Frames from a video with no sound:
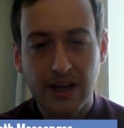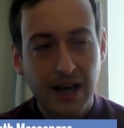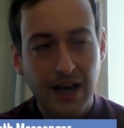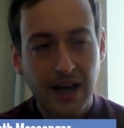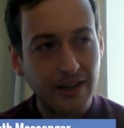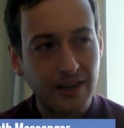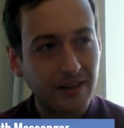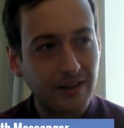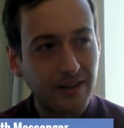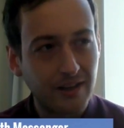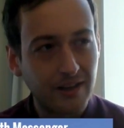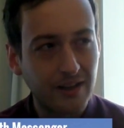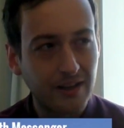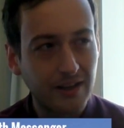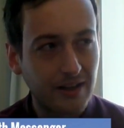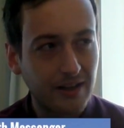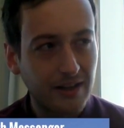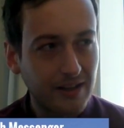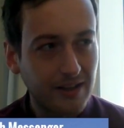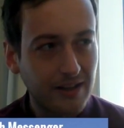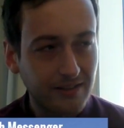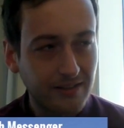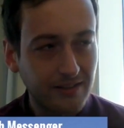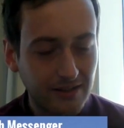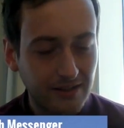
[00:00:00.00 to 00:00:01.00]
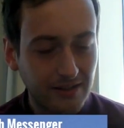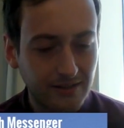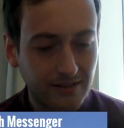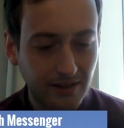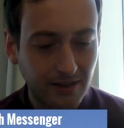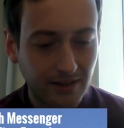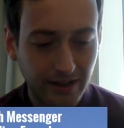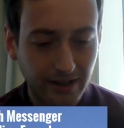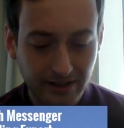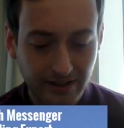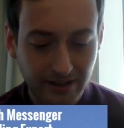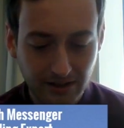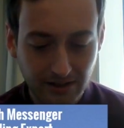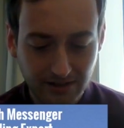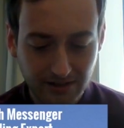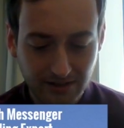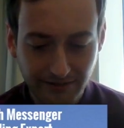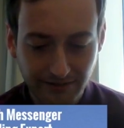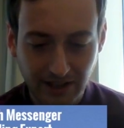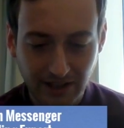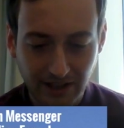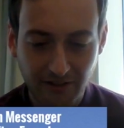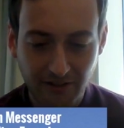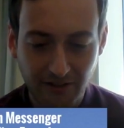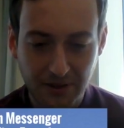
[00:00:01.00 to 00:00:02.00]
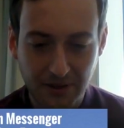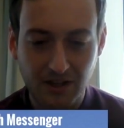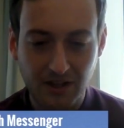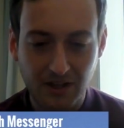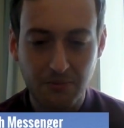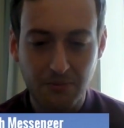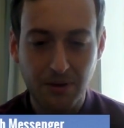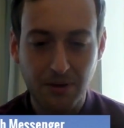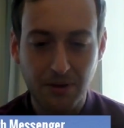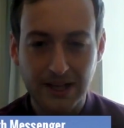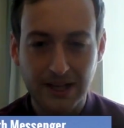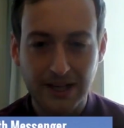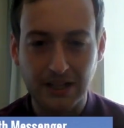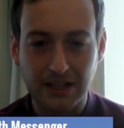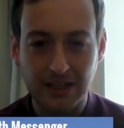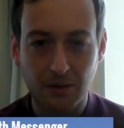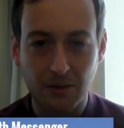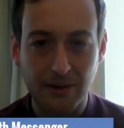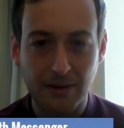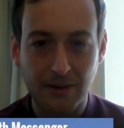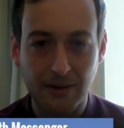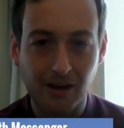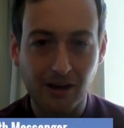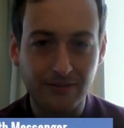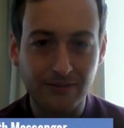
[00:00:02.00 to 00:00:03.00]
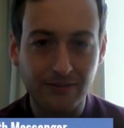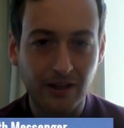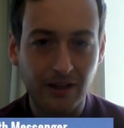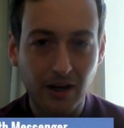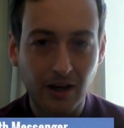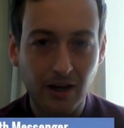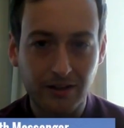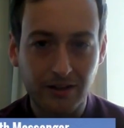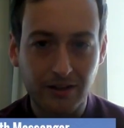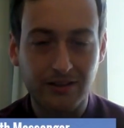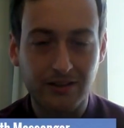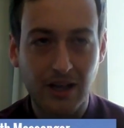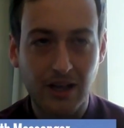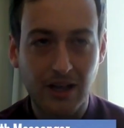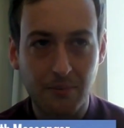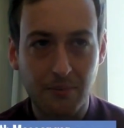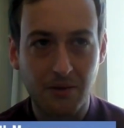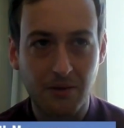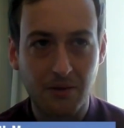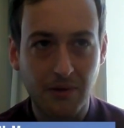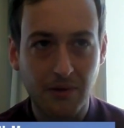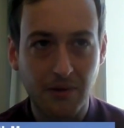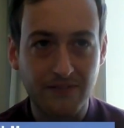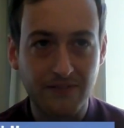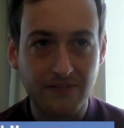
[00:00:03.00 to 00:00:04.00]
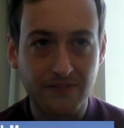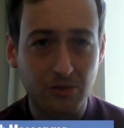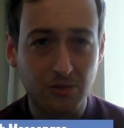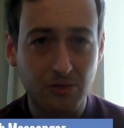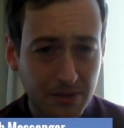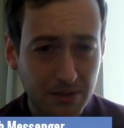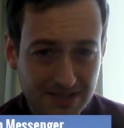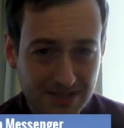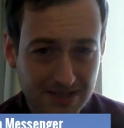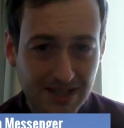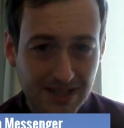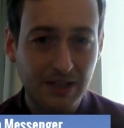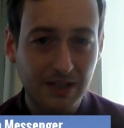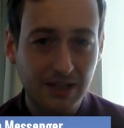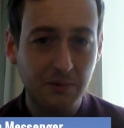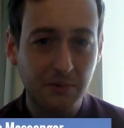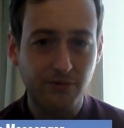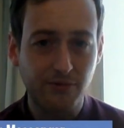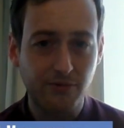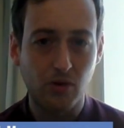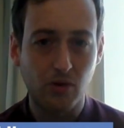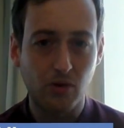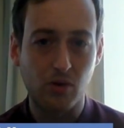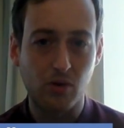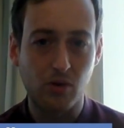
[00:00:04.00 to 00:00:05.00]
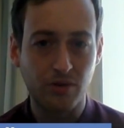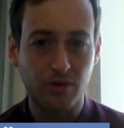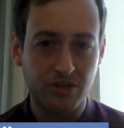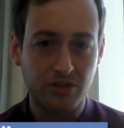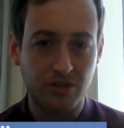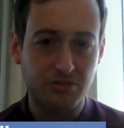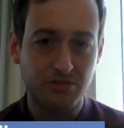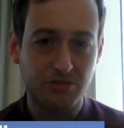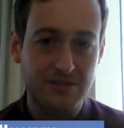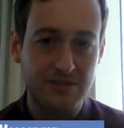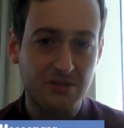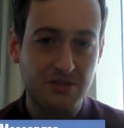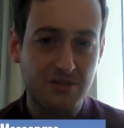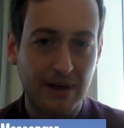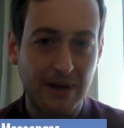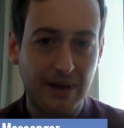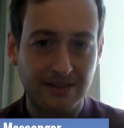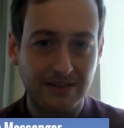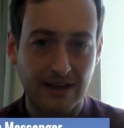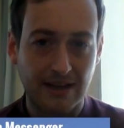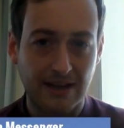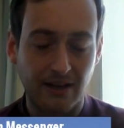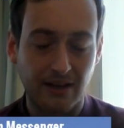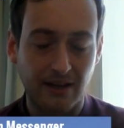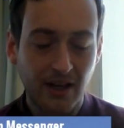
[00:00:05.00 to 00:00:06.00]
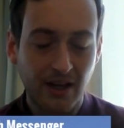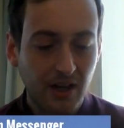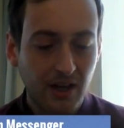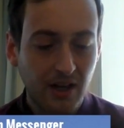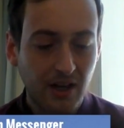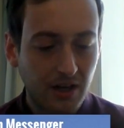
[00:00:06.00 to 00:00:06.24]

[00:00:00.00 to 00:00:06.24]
And this is like something I've been complaining about over the last couple of months, particularly with Raw, not with SmackDown.